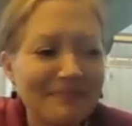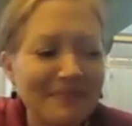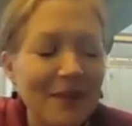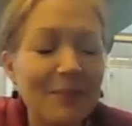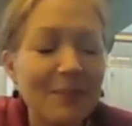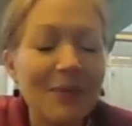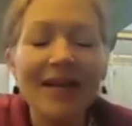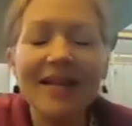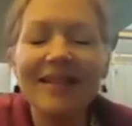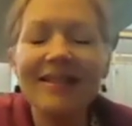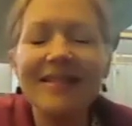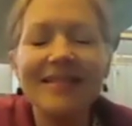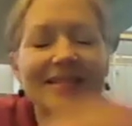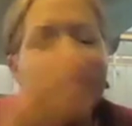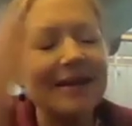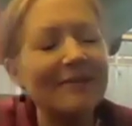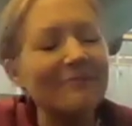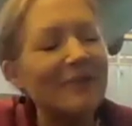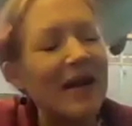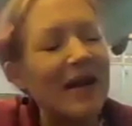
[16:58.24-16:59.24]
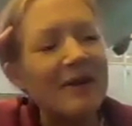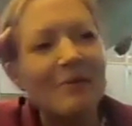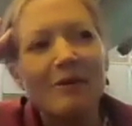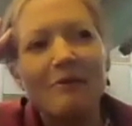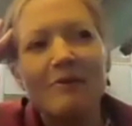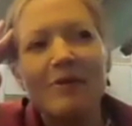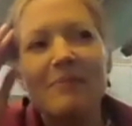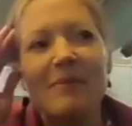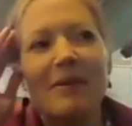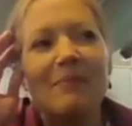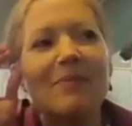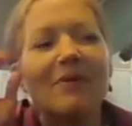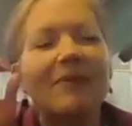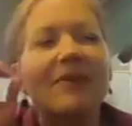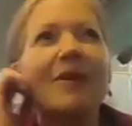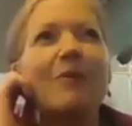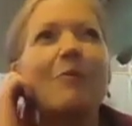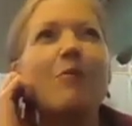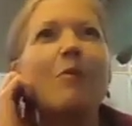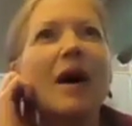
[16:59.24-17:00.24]
But at the same time, I remember
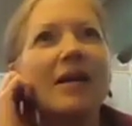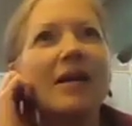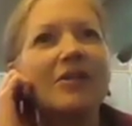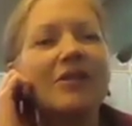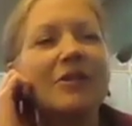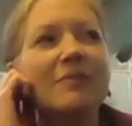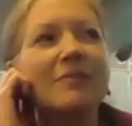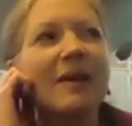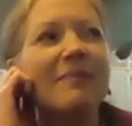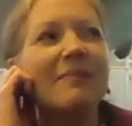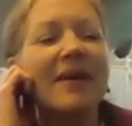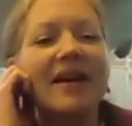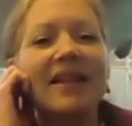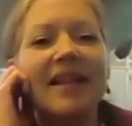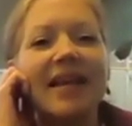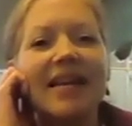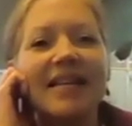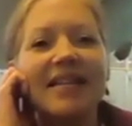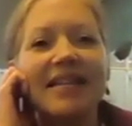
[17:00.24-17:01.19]
like watching my ballet